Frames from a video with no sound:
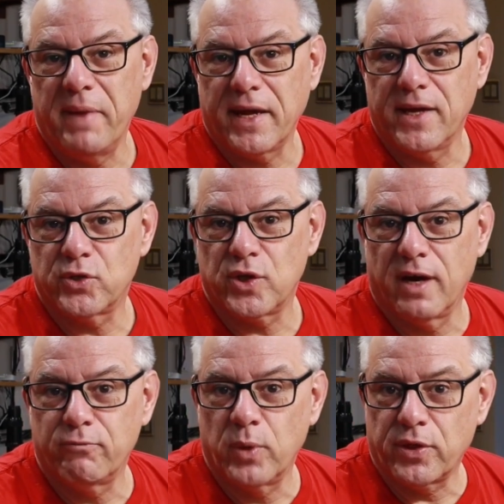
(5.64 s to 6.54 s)
to Making
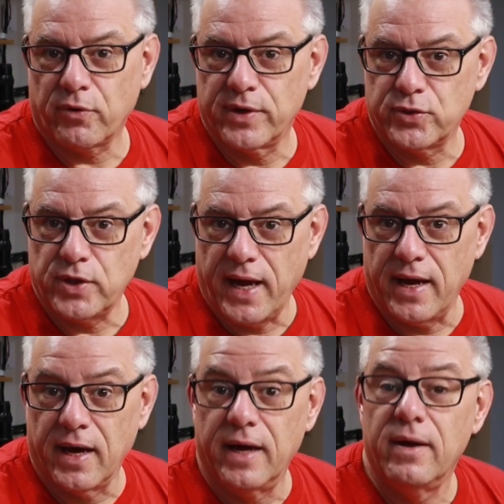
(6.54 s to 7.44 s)
Stuff with Chris
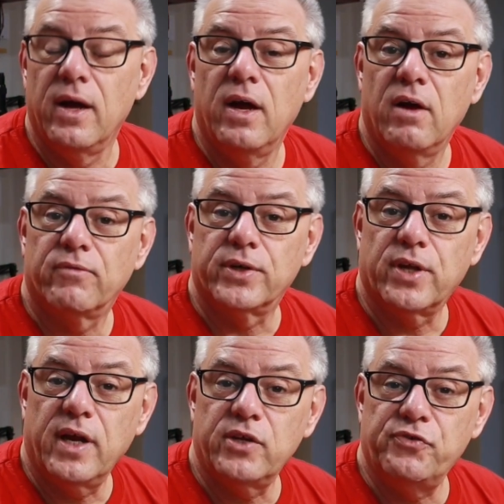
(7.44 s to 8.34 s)
DeHut. For
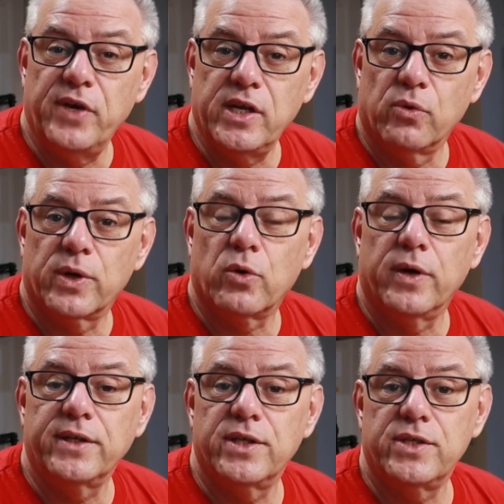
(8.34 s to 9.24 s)
today's video, we're
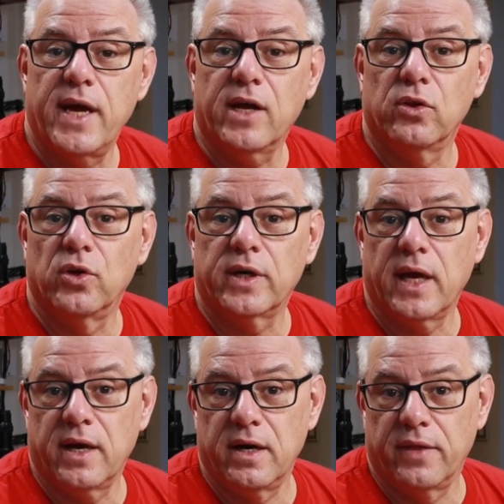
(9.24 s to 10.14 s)
going to take a
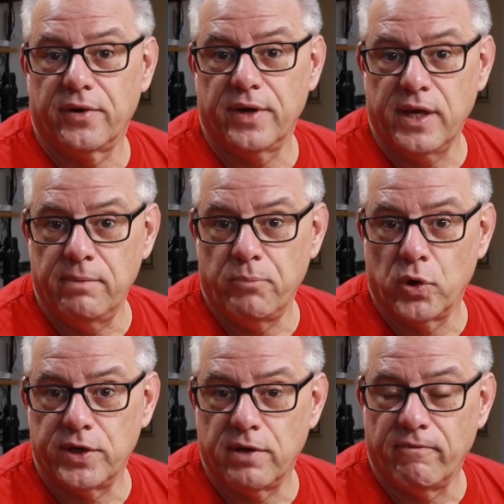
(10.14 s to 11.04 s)
look at another
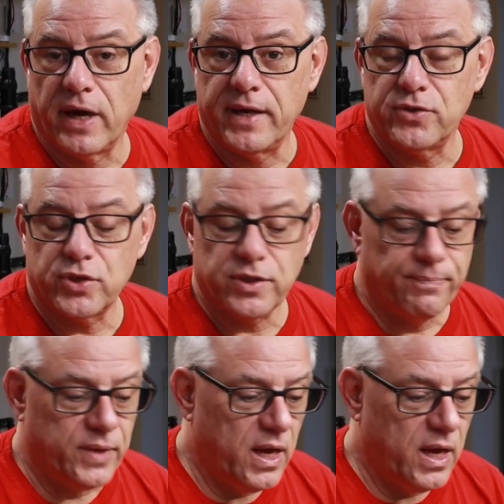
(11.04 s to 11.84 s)
input device.